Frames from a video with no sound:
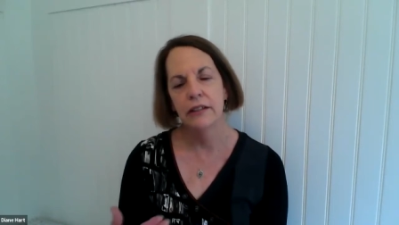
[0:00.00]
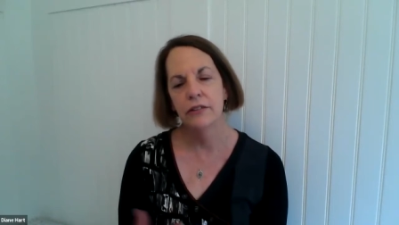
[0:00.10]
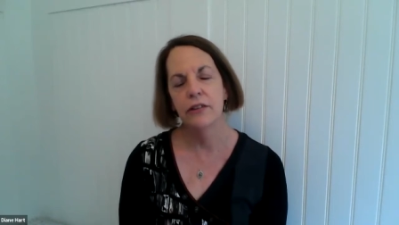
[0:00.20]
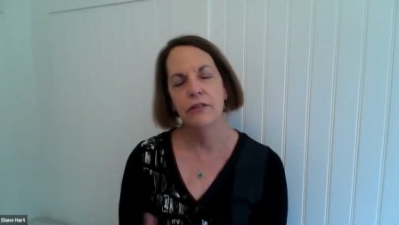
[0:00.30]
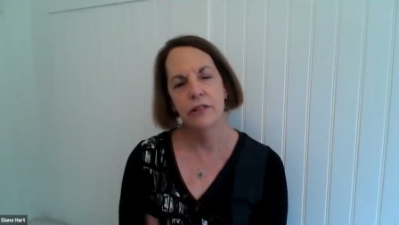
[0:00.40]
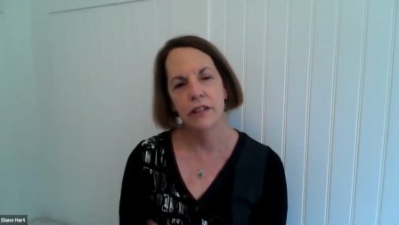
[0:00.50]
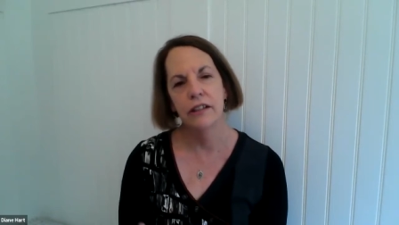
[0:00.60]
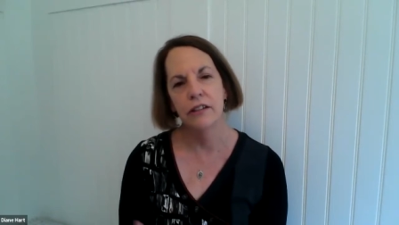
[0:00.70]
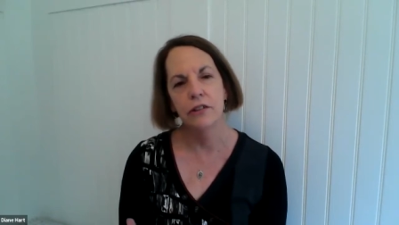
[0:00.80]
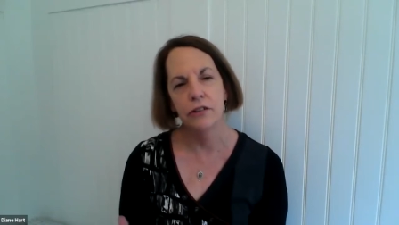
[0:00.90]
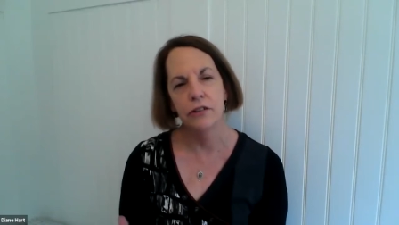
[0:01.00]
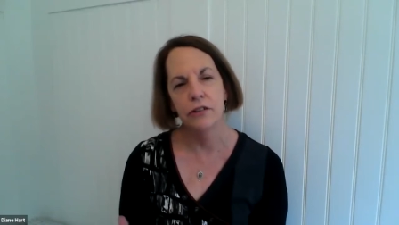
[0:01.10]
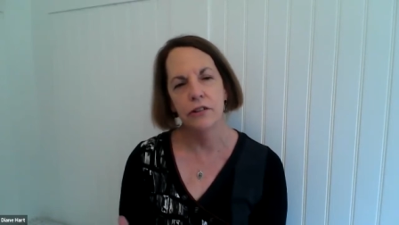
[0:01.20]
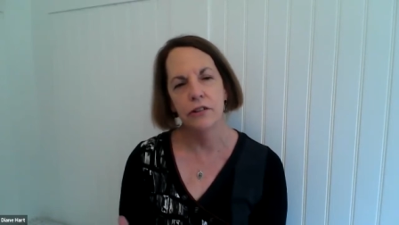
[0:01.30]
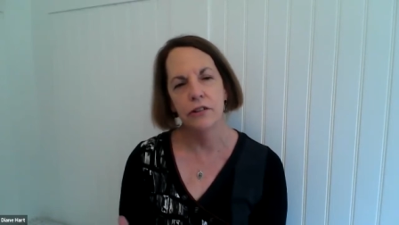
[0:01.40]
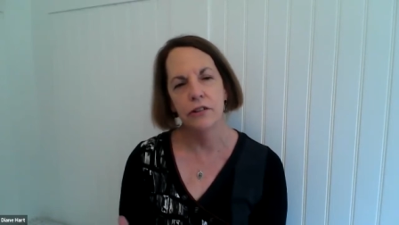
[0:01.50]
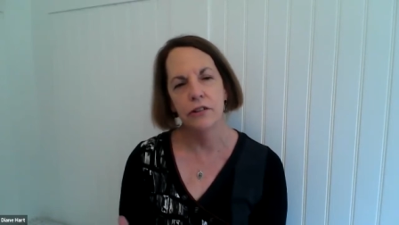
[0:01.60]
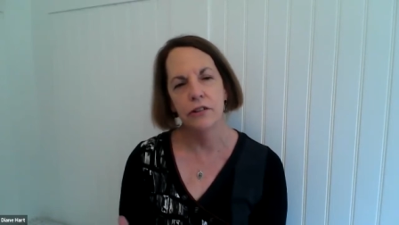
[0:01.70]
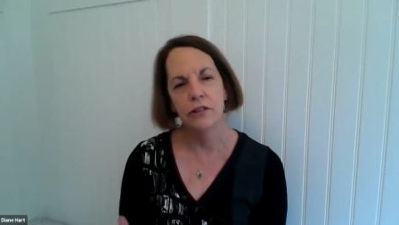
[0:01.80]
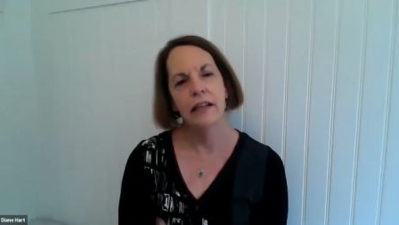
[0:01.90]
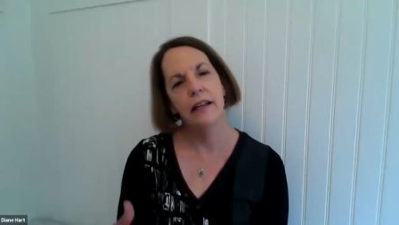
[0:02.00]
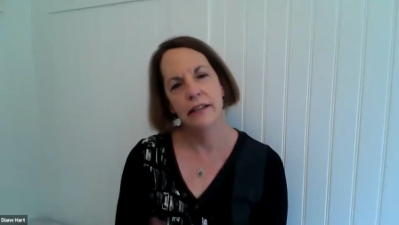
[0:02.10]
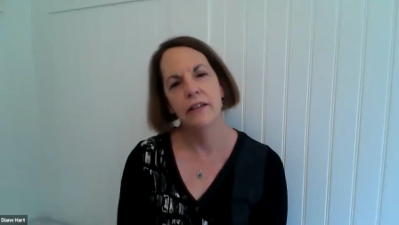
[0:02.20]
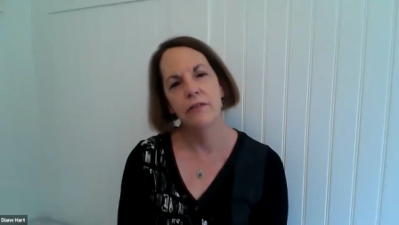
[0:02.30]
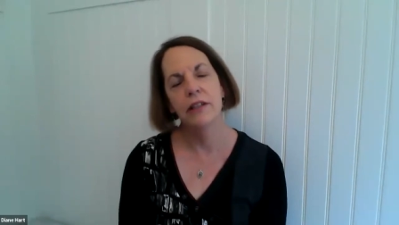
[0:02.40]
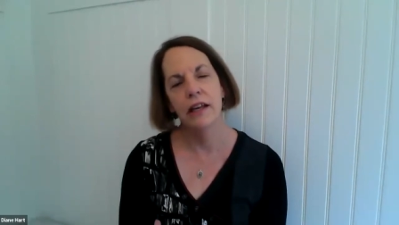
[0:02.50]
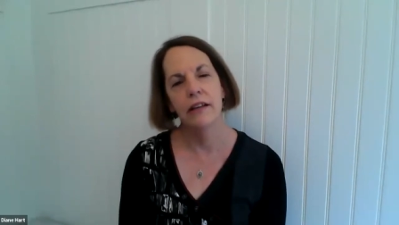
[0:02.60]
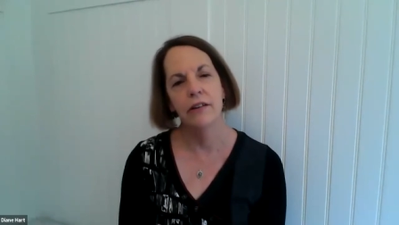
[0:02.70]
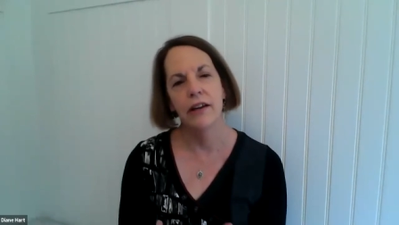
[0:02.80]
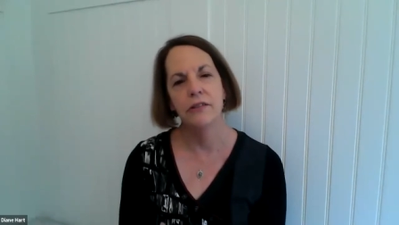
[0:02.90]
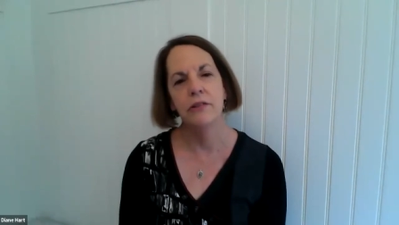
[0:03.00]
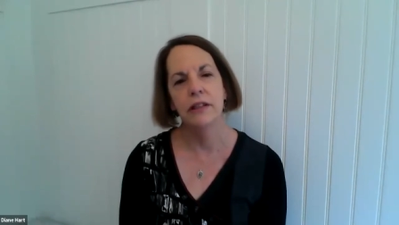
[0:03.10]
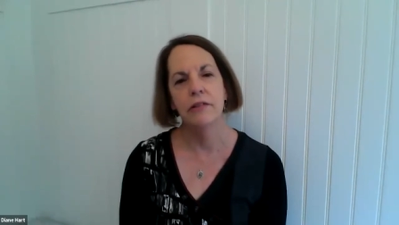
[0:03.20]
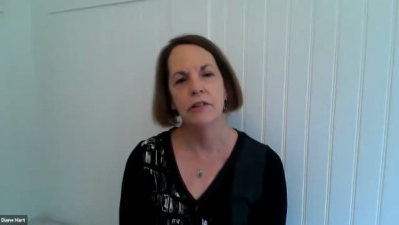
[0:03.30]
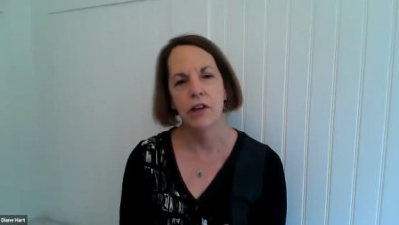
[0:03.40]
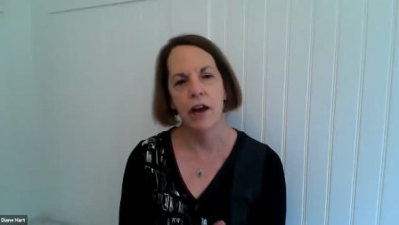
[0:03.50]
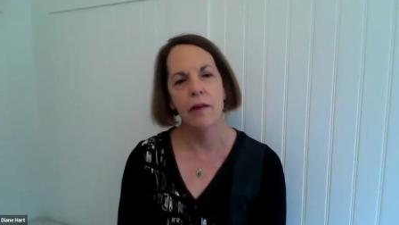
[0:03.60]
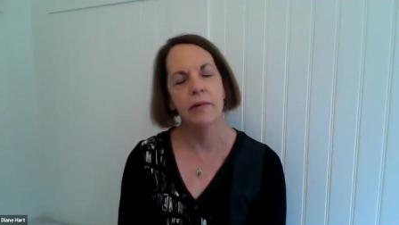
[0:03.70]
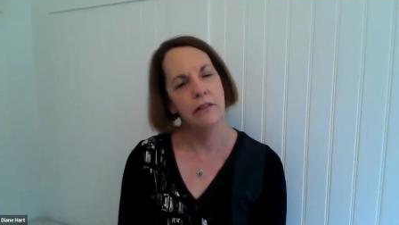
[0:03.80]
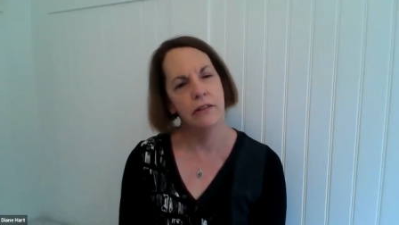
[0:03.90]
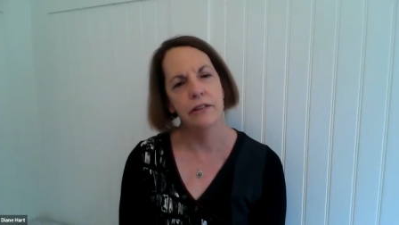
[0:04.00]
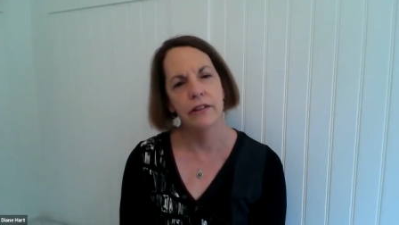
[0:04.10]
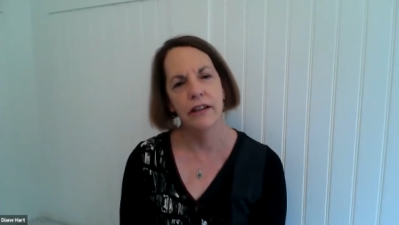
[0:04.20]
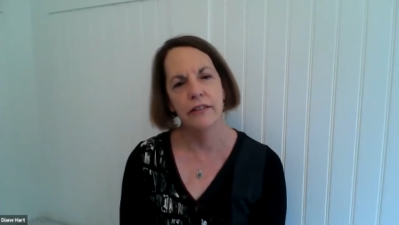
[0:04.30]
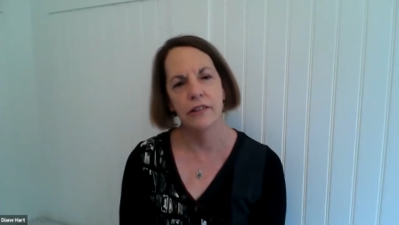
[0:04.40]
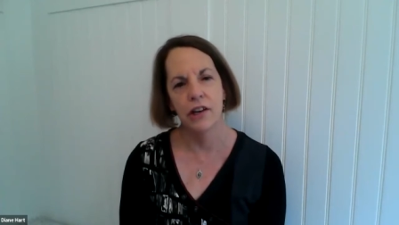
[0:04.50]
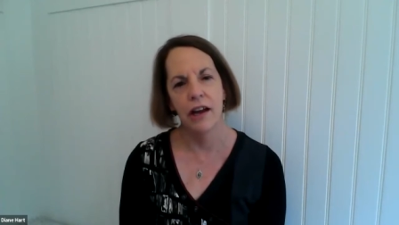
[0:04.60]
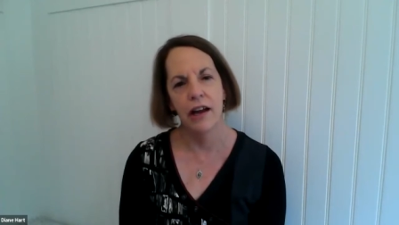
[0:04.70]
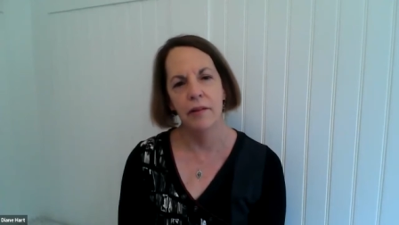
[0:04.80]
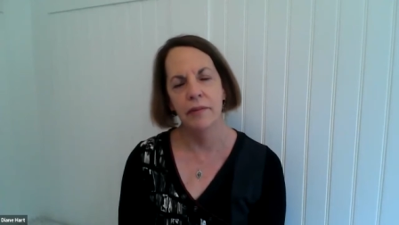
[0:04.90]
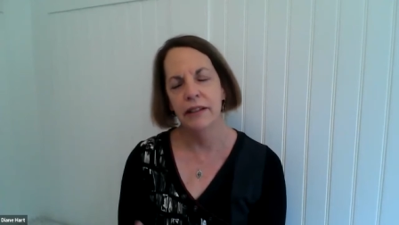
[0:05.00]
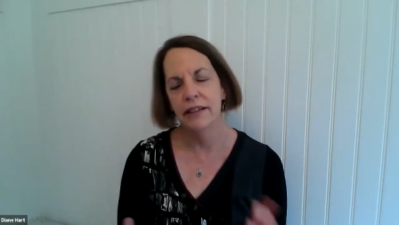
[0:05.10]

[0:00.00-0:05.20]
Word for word: So you did internships and then you would get your entry level job and you'd learn on the job.